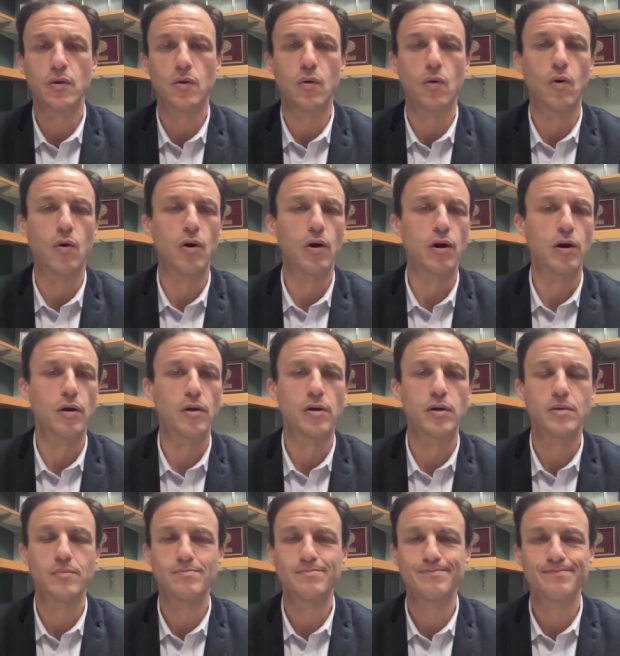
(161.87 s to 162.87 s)
or
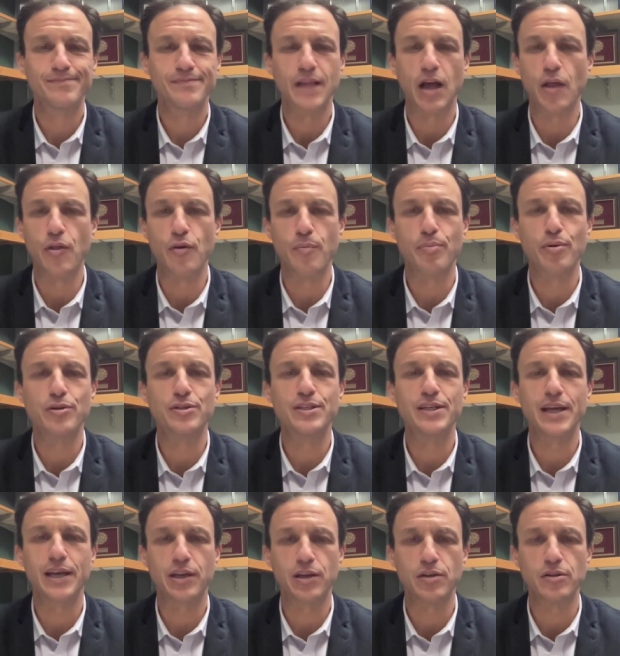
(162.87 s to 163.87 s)
other
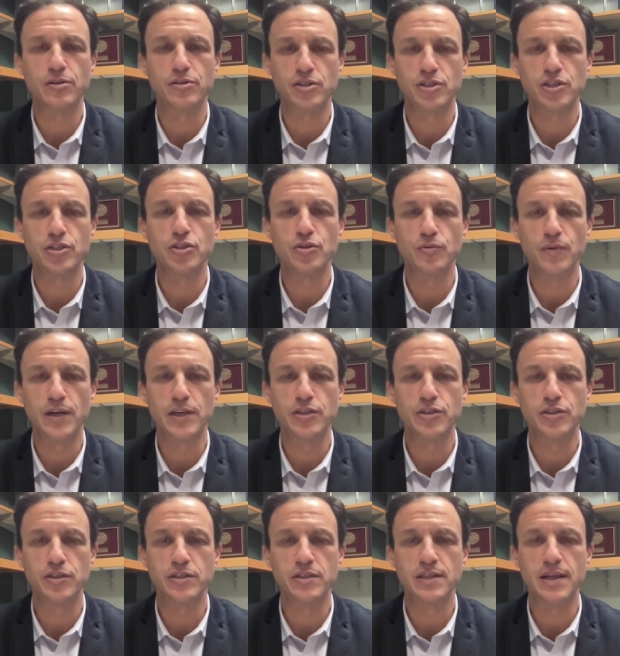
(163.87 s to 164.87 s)
particular
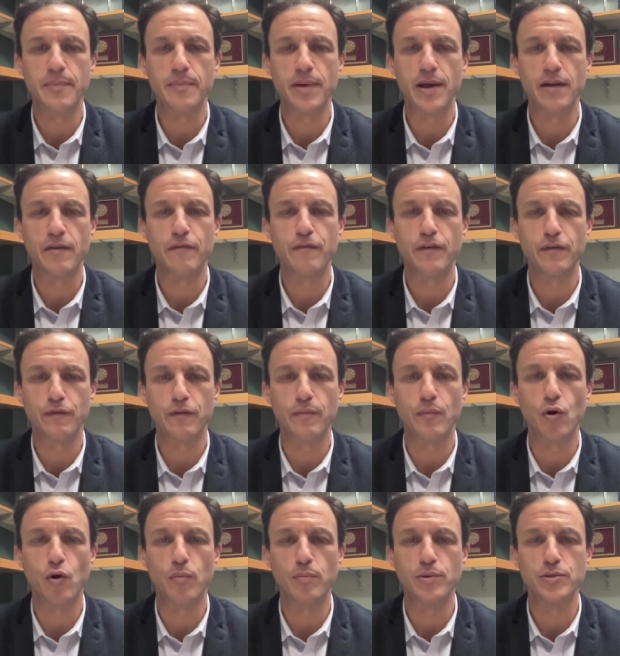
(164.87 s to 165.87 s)
situations that benefit from
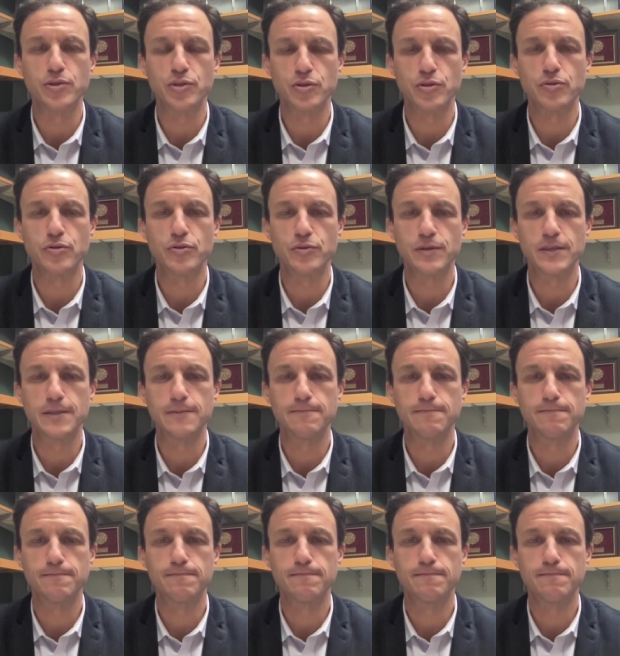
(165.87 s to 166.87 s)
open surgery.
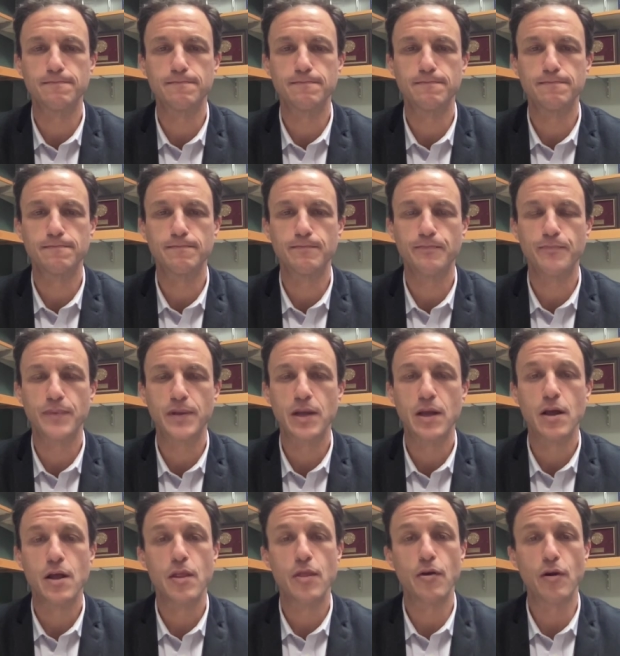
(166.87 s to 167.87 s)

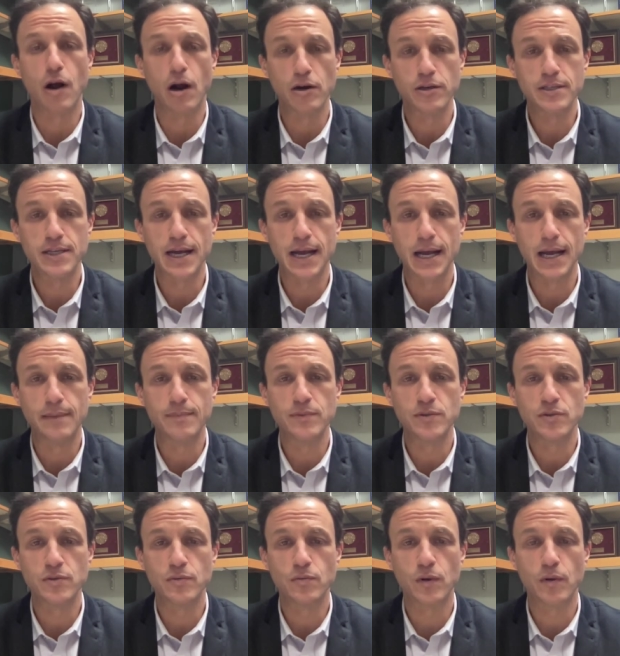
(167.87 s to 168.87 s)
There are
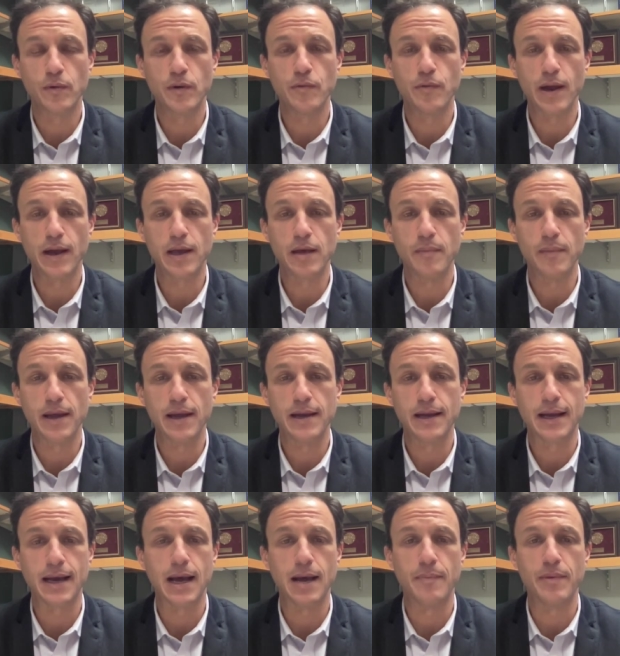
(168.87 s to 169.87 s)
times where we recommend a
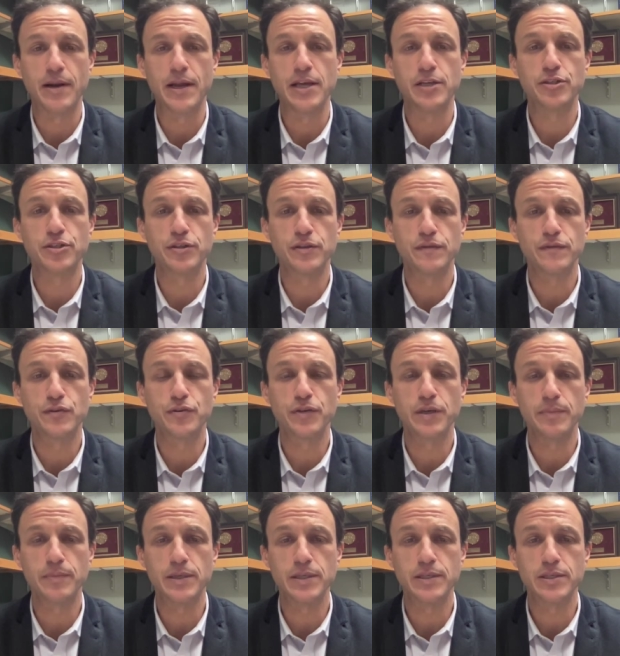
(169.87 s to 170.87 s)
combination of
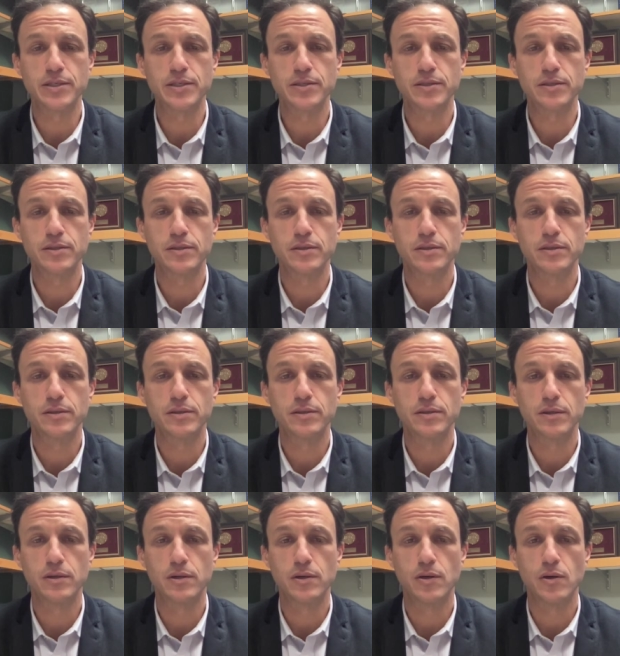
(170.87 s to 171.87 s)
treatments
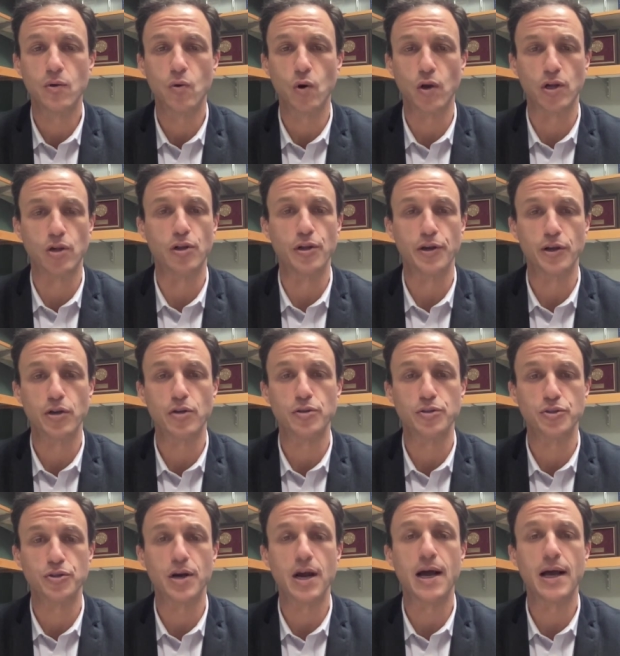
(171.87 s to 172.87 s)
or clinical
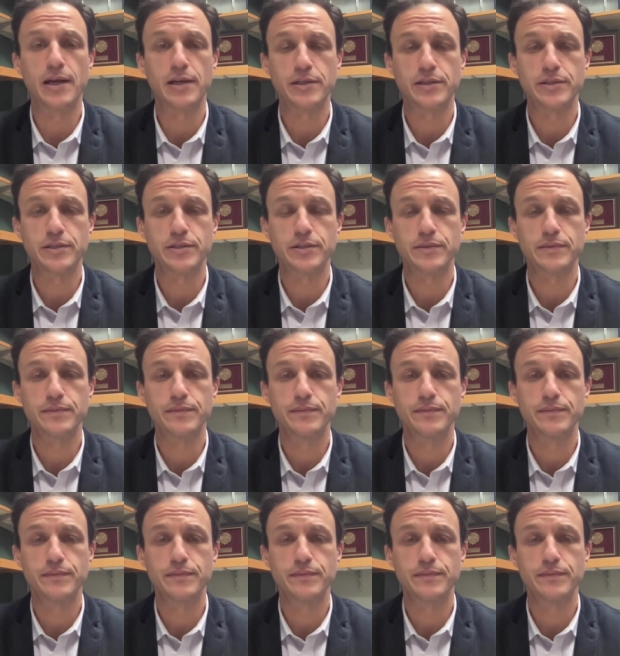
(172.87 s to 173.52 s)
trials.